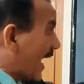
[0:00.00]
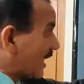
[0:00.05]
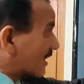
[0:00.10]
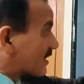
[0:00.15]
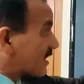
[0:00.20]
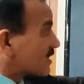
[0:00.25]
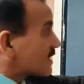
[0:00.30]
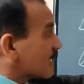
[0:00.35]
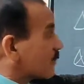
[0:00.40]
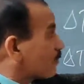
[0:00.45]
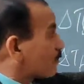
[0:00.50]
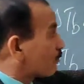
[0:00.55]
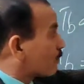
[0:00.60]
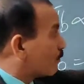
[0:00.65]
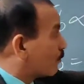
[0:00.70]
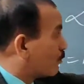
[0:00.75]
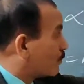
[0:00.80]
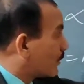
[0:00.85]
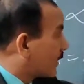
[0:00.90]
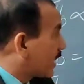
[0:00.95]
And this is
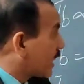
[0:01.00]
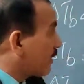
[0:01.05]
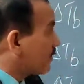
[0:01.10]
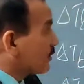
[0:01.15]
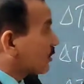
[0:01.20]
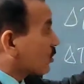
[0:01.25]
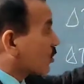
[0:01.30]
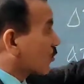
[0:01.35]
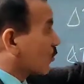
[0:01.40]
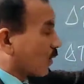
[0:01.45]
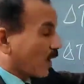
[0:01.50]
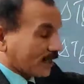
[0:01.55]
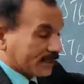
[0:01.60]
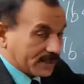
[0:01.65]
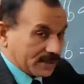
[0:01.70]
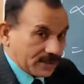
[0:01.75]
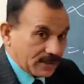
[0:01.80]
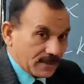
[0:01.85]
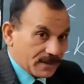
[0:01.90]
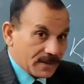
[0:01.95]
the behavior of
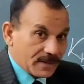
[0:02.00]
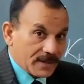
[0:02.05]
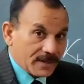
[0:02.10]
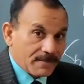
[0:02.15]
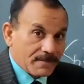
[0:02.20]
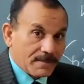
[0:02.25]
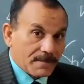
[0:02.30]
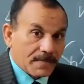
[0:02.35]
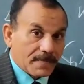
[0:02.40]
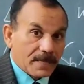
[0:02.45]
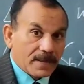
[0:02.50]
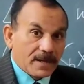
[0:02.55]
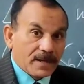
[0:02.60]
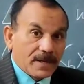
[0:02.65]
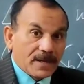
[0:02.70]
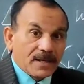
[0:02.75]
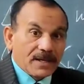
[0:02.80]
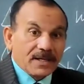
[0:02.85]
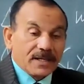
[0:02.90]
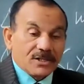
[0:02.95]
water.
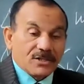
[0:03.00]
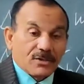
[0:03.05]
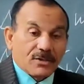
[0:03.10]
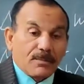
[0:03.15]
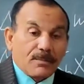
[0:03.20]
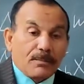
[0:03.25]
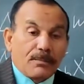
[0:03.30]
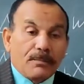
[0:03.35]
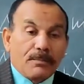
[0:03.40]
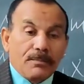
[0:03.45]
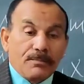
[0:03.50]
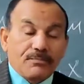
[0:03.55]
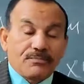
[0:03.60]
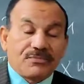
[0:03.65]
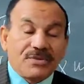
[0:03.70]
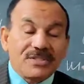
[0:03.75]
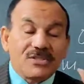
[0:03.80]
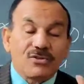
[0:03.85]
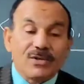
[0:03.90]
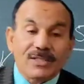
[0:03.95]
So
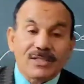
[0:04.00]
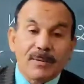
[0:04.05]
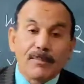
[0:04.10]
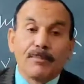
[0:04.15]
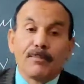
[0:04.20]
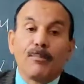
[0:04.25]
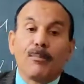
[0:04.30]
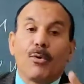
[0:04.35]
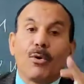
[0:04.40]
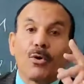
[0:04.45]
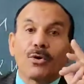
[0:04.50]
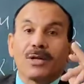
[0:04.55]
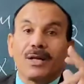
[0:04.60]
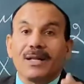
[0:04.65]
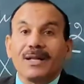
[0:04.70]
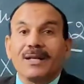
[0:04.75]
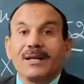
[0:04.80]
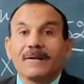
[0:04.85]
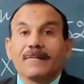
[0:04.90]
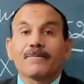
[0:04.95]
this is the
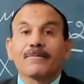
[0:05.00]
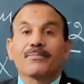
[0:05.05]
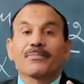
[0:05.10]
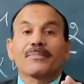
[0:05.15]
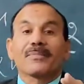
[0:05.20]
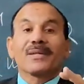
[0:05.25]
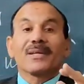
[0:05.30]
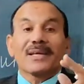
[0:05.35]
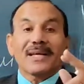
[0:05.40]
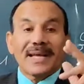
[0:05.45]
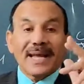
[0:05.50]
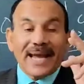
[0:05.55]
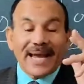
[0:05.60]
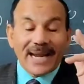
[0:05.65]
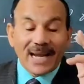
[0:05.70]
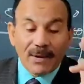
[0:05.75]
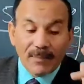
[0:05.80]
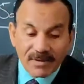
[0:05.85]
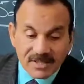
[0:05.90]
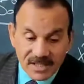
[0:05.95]
molar
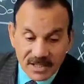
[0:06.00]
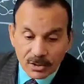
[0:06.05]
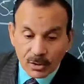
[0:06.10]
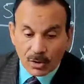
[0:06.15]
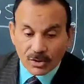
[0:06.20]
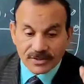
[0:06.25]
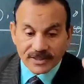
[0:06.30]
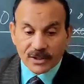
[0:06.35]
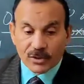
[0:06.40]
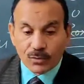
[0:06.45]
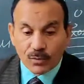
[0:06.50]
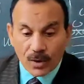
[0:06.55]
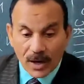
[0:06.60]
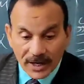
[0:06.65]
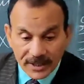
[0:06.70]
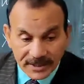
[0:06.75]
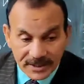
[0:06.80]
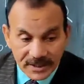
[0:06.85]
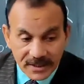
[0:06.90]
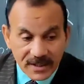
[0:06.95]
elevation constant of
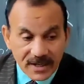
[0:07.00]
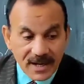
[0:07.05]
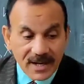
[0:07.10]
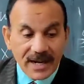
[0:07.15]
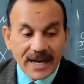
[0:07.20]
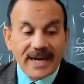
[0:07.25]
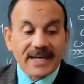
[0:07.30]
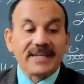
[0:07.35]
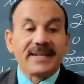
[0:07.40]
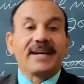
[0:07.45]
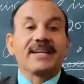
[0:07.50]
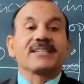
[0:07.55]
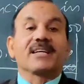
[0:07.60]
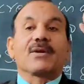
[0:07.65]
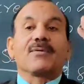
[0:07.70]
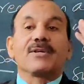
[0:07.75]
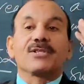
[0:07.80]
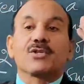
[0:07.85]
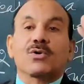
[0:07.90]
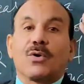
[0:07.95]
water, and it is
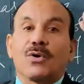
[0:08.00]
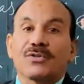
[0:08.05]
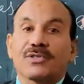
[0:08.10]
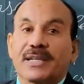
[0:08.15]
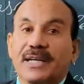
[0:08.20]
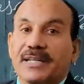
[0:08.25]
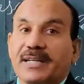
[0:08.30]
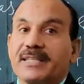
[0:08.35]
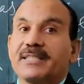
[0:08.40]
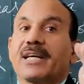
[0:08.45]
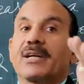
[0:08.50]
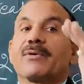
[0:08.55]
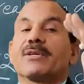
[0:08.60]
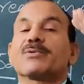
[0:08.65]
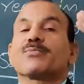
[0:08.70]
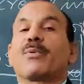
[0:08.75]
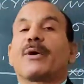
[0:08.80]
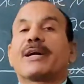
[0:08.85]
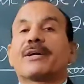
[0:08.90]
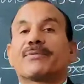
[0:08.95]
always constant. It is always
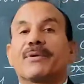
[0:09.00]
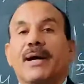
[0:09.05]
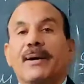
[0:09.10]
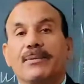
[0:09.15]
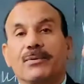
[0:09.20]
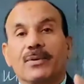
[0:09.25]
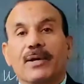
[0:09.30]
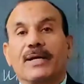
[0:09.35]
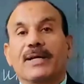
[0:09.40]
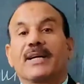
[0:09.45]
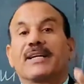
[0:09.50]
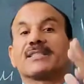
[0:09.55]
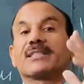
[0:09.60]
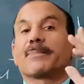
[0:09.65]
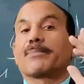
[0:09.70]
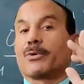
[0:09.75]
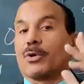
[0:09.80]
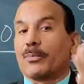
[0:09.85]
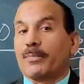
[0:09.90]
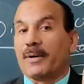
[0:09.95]
0.52, and it is the
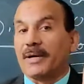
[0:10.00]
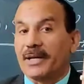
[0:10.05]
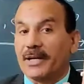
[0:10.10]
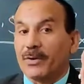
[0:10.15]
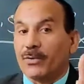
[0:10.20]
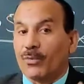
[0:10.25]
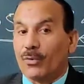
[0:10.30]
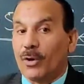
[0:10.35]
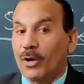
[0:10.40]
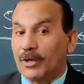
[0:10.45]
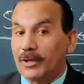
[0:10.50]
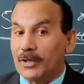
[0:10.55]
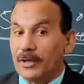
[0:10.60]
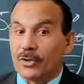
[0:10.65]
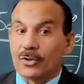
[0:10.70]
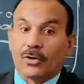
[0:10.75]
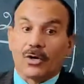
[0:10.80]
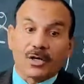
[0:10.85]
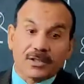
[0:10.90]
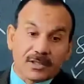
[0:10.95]
property of water,
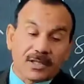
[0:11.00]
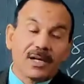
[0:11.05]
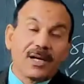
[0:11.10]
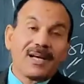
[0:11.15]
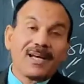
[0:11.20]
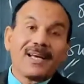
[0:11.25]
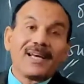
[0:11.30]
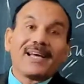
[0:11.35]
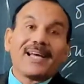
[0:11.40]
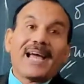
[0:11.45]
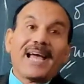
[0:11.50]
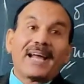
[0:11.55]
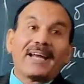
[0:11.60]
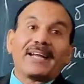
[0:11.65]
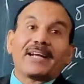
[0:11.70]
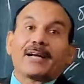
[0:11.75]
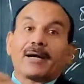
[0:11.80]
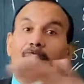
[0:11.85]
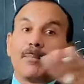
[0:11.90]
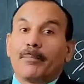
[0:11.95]
not
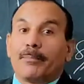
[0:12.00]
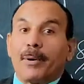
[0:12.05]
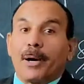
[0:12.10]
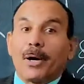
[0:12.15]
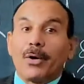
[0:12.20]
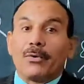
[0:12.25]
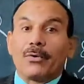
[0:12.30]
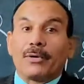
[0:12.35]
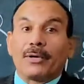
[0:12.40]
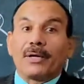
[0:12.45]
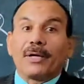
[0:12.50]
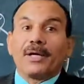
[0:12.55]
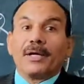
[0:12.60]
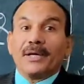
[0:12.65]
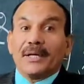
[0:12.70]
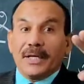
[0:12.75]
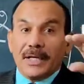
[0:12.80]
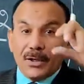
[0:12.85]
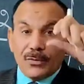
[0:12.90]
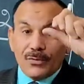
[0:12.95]
any compound.
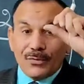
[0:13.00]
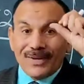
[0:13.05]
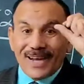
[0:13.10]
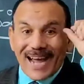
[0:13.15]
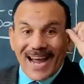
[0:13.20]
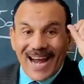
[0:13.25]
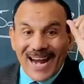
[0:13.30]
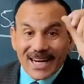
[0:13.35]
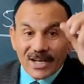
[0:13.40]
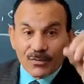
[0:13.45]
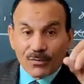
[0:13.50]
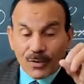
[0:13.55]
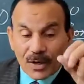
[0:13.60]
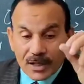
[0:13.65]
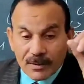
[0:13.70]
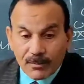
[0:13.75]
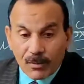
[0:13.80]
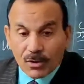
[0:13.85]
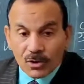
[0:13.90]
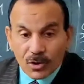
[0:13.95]
If we add
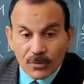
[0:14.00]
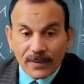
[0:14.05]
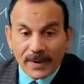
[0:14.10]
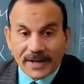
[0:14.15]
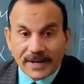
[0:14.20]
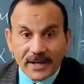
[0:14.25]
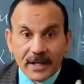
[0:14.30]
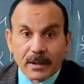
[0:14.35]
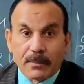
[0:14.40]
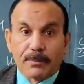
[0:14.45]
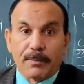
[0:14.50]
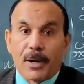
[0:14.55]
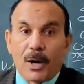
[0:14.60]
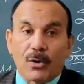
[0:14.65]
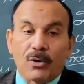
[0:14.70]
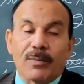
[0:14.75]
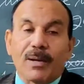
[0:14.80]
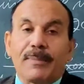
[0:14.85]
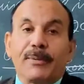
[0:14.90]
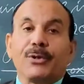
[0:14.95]
1 mole of any
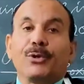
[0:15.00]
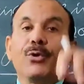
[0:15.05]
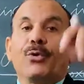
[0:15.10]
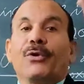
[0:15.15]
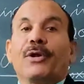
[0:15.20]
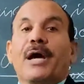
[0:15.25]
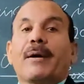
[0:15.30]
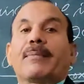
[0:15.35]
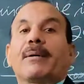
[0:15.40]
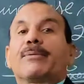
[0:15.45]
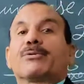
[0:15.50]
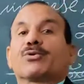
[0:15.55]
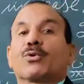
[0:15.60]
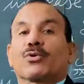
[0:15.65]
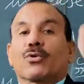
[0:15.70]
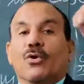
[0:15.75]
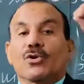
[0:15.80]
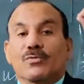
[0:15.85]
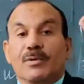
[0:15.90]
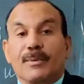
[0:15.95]
compound, maybe urea, maybe
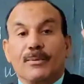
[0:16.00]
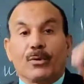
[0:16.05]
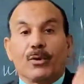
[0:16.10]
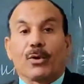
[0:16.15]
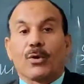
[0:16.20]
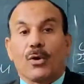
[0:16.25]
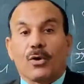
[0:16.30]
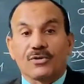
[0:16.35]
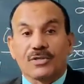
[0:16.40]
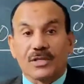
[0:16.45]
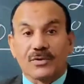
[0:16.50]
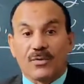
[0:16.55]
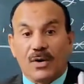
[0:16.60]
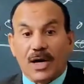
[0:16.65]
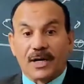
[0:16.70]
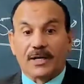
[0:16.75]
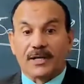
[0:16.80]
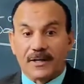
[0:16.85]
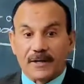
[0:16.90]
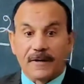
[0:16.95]
sucrose, maybe glucose in
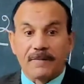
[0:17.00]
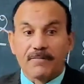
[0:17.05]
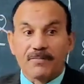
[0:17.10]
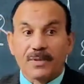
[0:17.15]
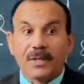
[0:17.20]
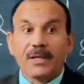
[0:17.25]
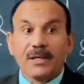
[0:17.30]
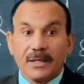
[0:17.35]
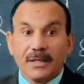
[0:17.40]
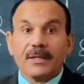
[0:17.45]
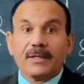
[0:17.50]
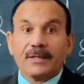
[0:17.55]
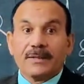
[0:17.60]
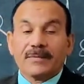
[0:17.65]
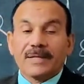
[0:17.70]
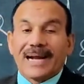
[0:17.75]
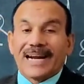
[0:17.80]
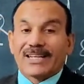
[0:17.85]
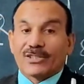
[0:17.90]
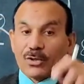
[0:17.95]
water,
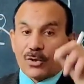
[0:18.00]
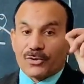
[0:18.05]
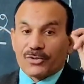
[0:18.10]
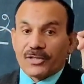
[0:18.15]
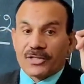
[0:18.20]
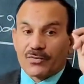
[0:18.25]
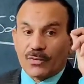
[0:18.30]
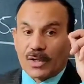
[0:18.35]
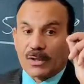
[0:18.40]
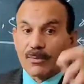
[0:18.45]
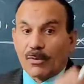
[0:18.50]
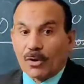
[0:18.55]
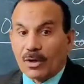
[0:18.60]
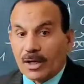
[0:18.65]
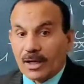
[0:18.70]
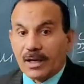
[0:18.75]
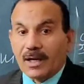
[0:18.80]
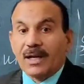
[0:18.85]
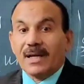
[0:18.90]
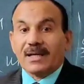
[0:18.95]
and solution is 1
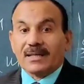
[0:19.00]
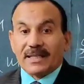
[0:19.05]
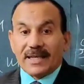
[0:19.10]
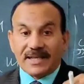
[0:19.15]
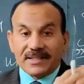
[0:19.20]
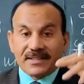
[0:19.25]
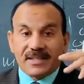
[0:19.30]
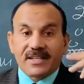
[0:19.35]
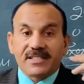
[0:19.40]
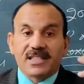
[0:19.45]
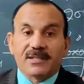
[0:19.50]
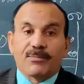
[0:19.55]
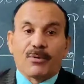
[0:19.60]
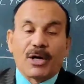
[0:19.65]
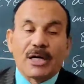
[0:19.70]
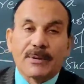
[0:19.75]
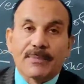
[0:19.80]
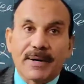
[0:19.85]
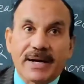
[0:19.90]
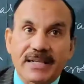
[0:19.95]
molar, the increase in
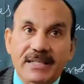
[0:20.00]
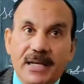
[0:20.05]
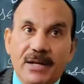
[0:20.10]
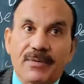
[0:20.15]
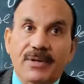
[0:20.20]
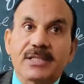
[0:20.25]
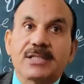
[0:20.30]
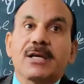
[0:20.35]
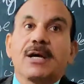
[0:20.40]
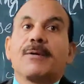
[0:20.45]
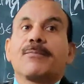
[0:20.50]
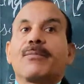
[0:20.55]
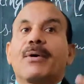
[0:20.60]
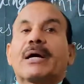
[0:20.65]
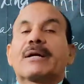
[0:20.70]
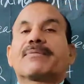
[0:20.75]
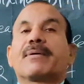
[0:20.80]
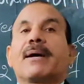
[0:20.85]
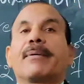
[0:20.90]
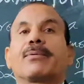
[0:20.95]
boiling point is always
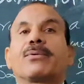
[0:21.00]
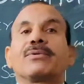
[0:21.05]
0.52.